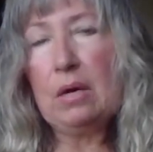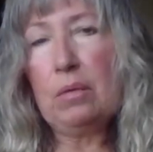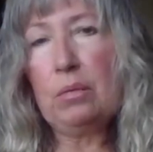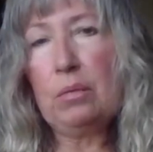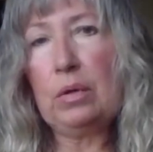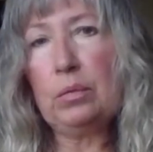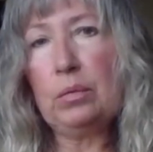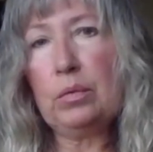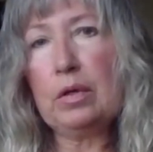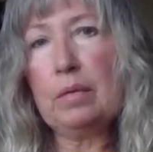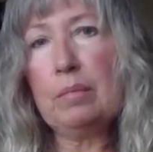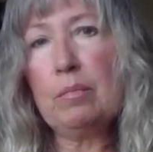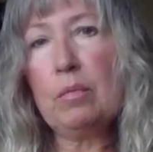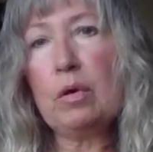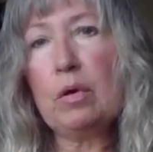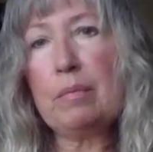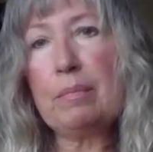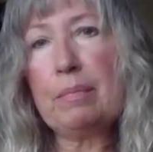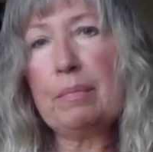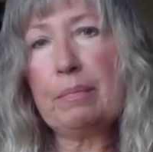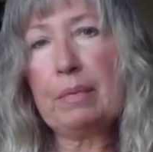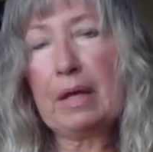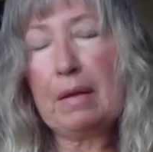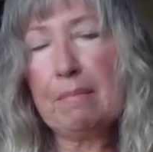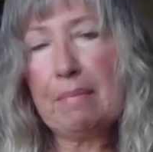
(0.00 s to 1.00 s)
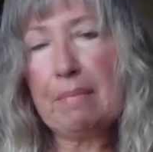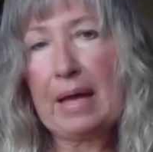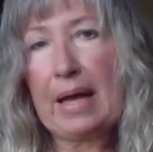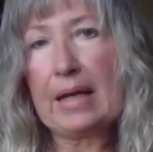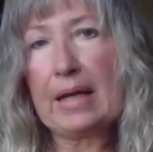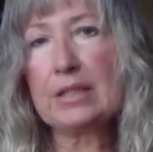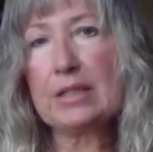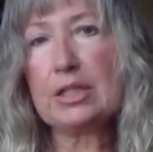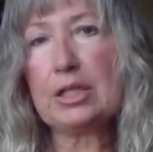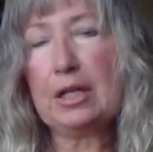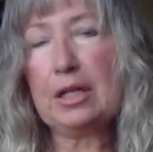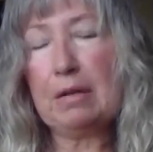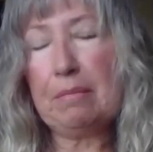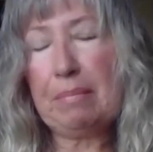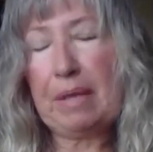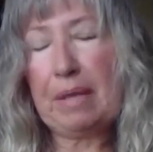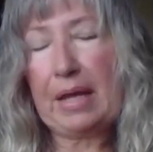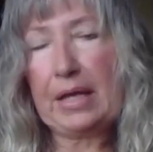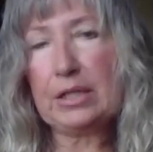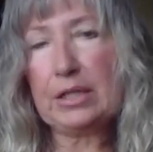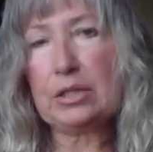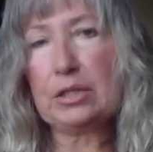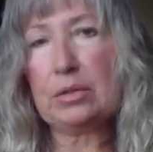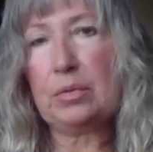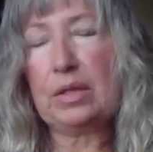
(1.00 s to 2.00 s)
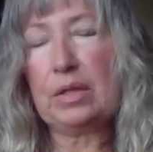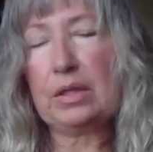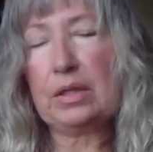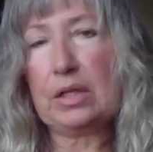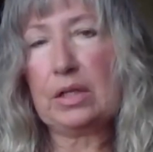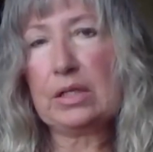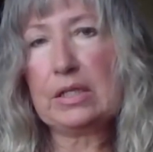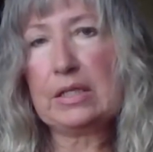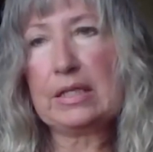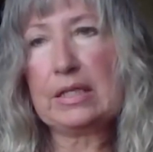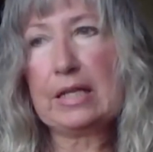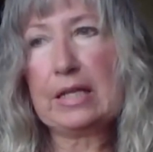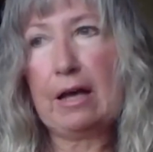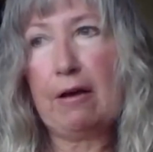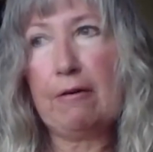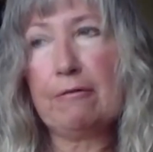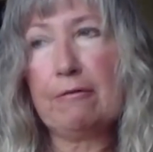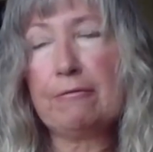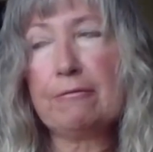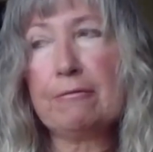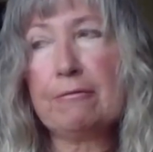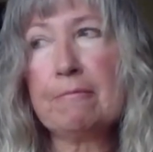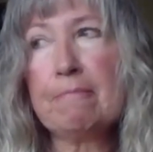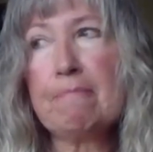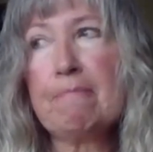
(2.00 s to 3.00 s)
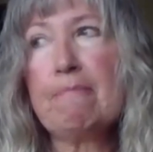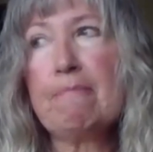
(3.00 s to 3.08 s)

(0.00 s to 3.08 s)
When we're more compassionate and patient with ourselves,